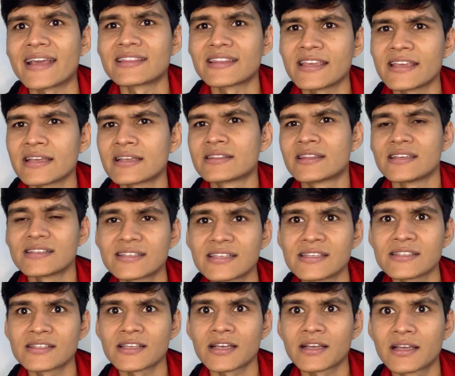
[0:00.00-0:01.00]
think this
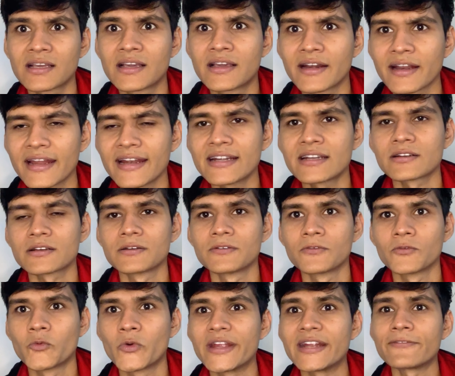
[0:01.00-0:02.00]
is a great
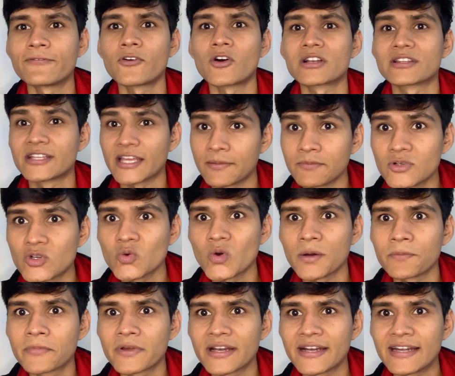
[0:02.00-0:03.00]
way for them to
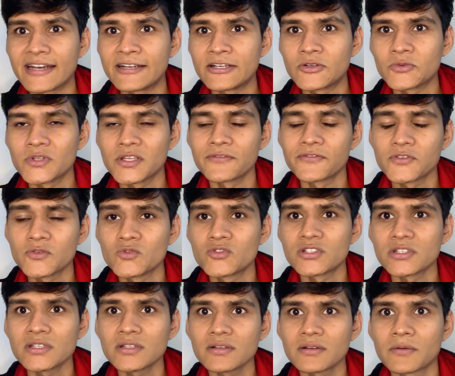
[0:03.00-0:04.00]
upgrade into the
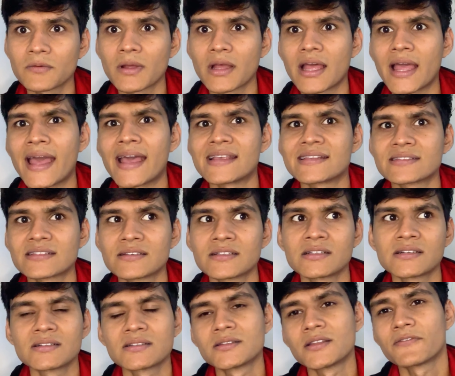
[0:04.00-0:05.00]
future, as
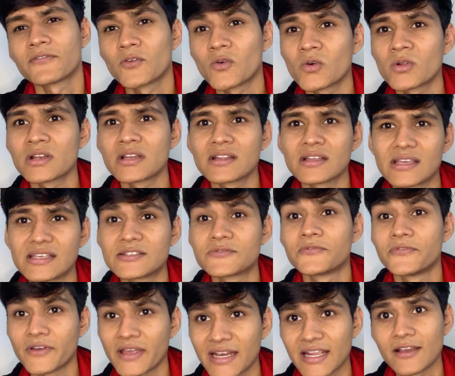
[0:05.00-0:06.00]
the phone is
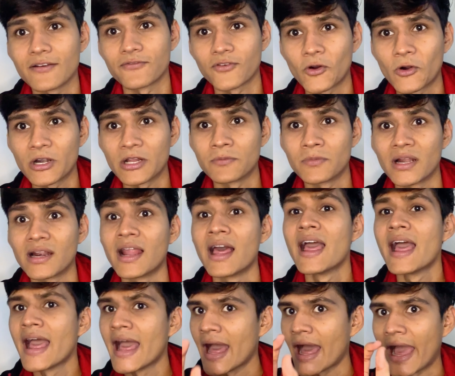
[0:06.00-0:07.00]
very affordable.
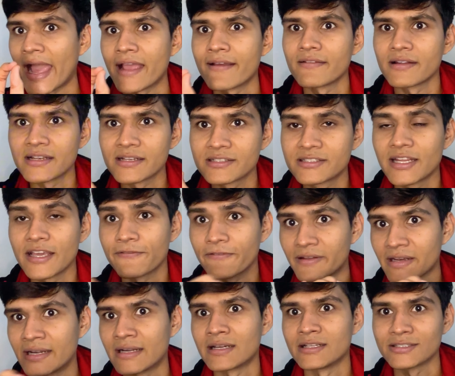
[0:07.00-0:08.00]
I will
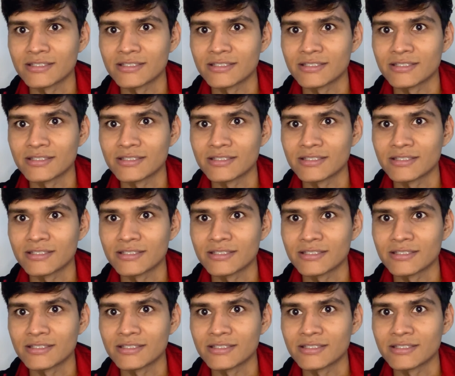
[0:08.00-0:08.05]
definitely